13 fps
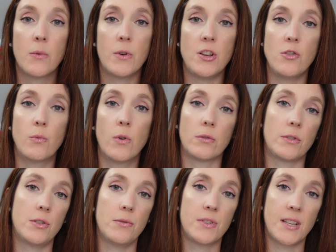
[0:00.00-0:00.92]
when you want
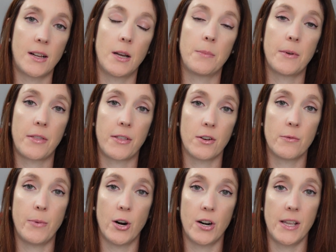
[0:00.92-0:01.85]
to set up
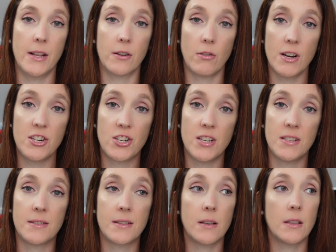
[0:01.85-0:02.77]
third-party
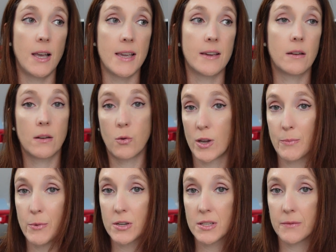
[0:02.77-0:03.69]
integrations like
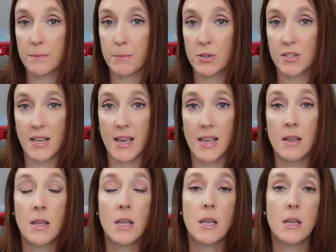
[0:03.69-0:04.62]
QuickBooks per se.